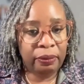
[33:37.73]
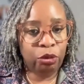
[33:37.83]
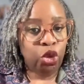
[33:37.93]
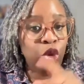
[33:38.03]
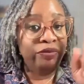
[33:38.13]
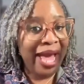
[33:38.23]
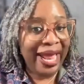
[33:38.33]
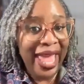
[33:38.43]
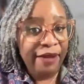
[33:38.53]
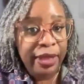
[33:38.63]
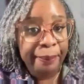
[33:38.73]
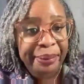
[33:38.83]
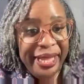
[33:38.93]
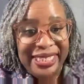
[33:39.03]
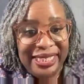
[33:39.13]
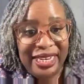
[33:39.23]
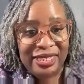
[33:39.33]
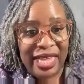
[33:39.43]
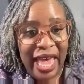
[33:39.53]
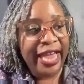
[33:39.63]
You've got to have the
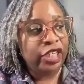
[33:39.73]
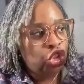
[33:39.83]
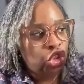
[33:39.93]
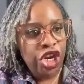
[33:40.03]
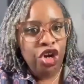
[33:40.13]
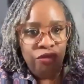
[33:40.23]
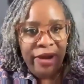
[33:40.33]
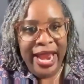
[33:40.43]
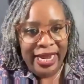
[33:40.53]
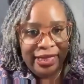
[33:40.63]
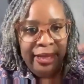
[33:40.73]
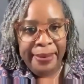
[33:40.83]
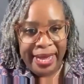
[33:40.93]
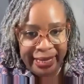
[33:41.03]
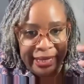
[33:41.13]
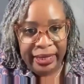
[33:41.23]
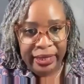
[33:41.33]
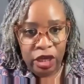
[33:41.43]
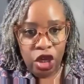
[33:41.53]
business side generating the money